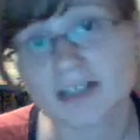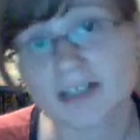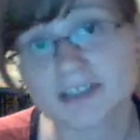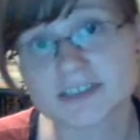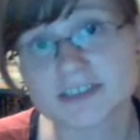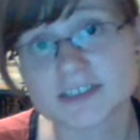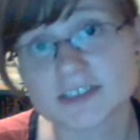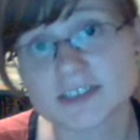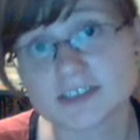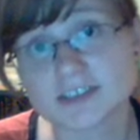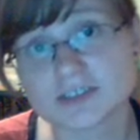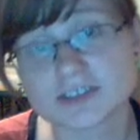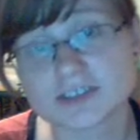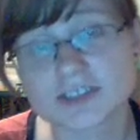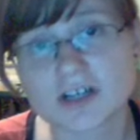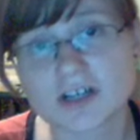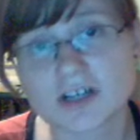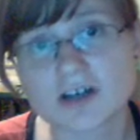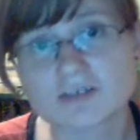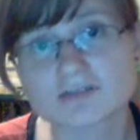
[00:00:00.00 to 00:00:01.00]
is the use
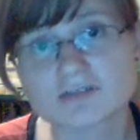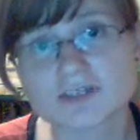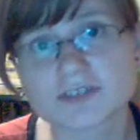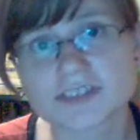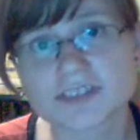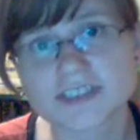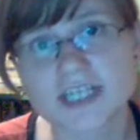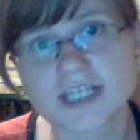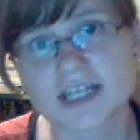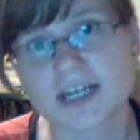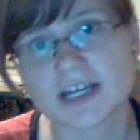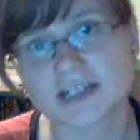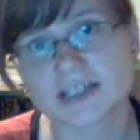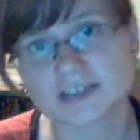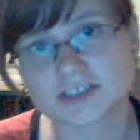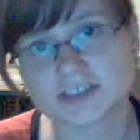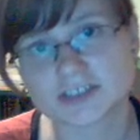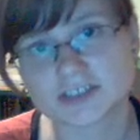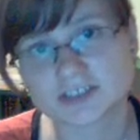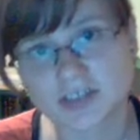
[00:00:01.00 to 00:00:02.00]
of
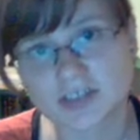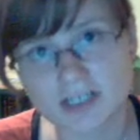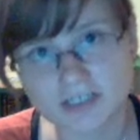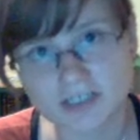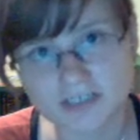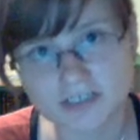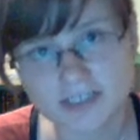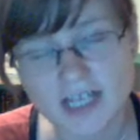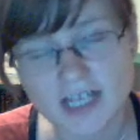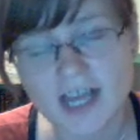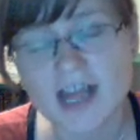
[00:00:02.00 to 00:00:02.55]
psychiatric drugs,